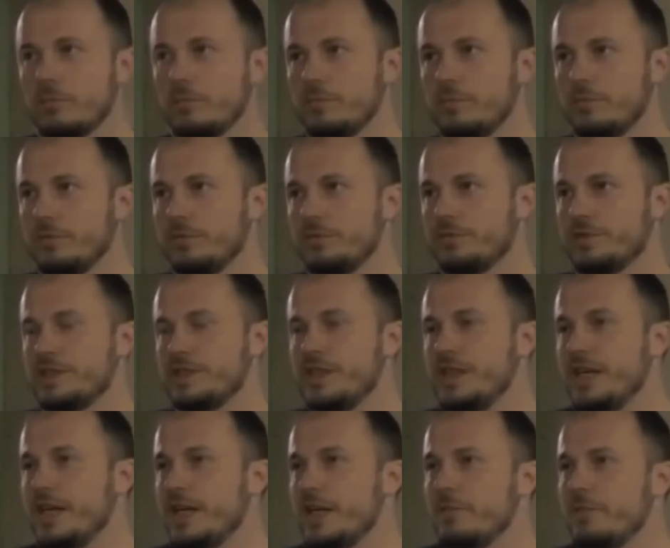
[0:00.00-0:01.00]
You can
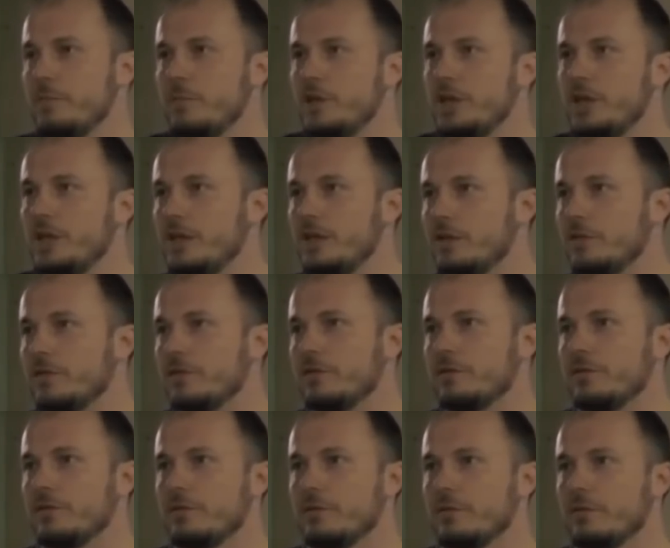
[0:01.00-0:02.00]
manufacture them
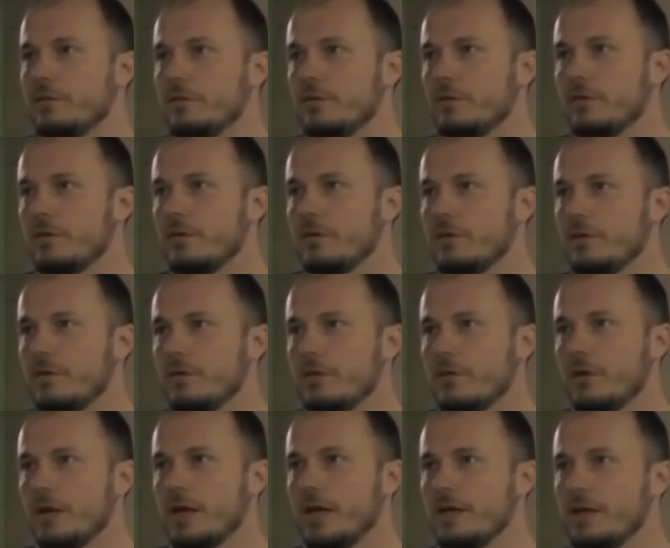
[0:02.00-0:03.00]
in industrial
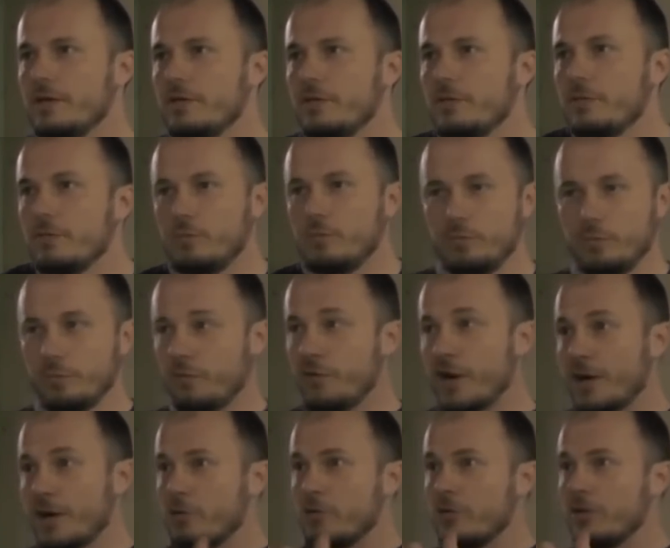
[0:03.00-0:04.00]
quantities using
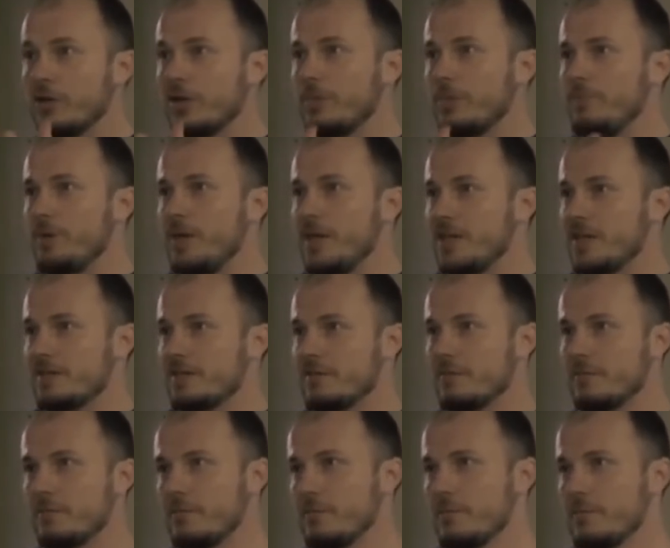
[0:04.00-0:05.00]
household ingredients.
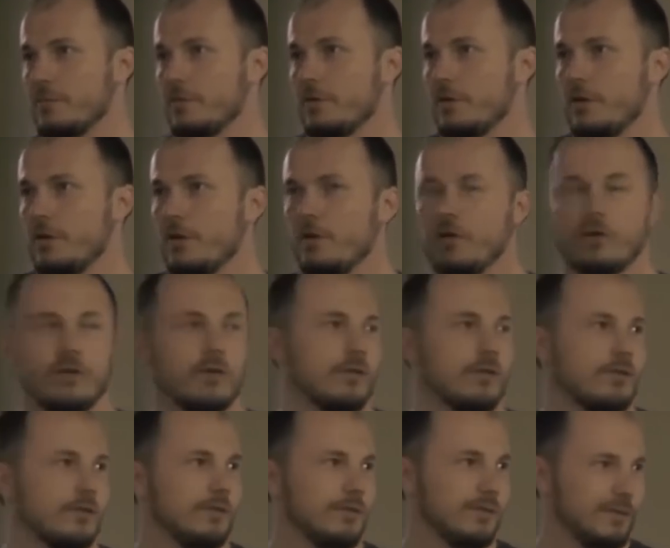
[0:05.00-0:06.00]

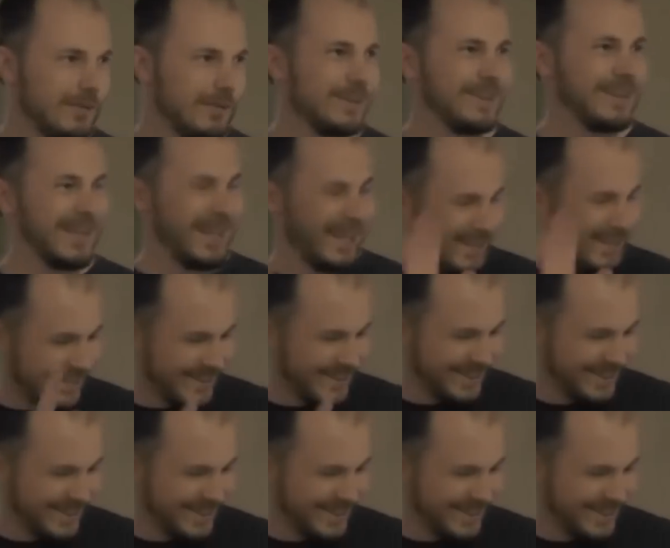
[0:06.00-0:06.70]
Okay, Andrey,